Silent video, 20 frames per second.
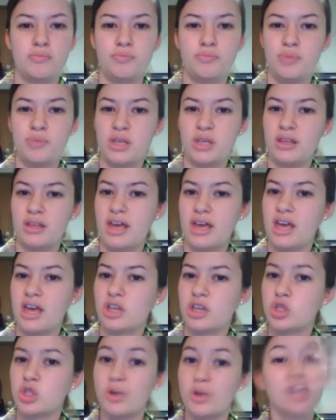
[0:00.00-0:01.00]
be
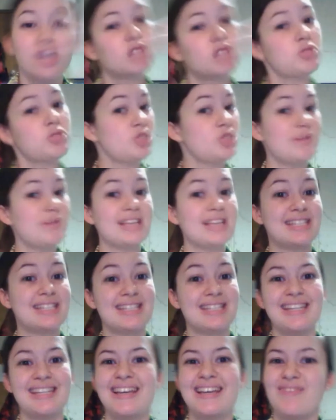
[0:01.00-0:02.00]
like, so here's what you
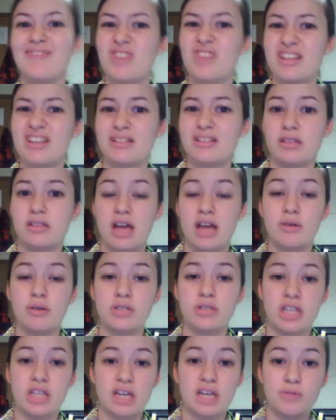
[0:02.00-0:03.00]
missed, because that
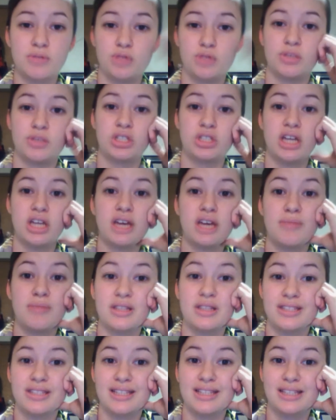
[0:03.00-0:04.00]
would take up too much time,
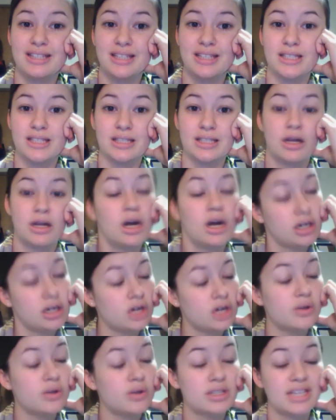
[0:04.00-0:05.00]
and since this is an
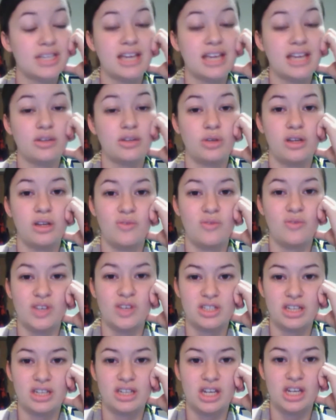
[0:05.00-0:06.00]
ongoing scandal and
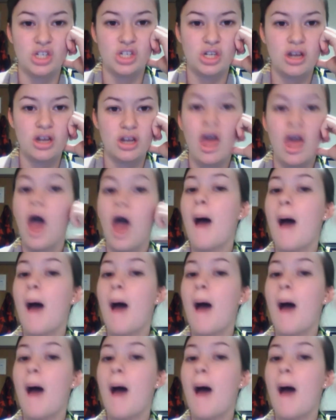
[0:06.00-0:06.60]
investigation,